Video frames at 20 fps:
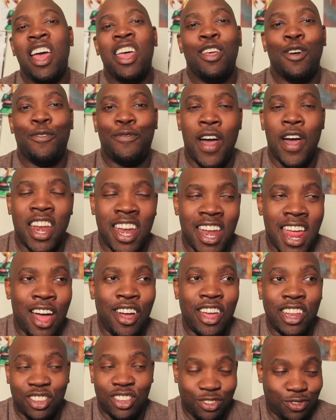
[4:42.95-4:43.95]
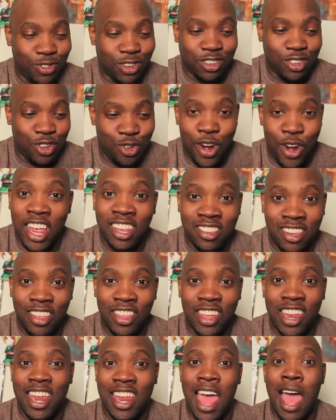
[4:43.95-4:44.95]
You'll find it out. It's crazy
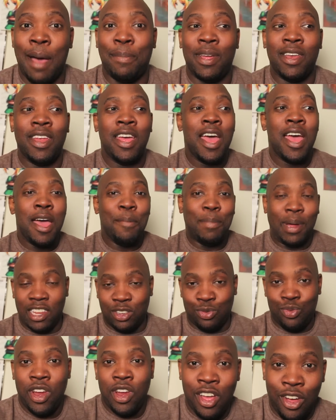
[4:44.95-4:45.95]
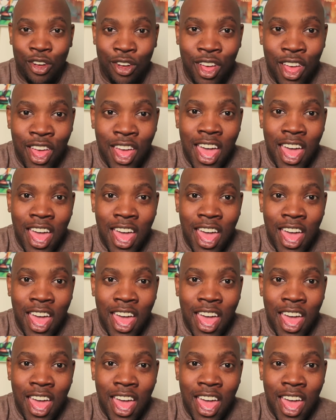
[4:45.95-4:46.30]
that it happened, but it's real.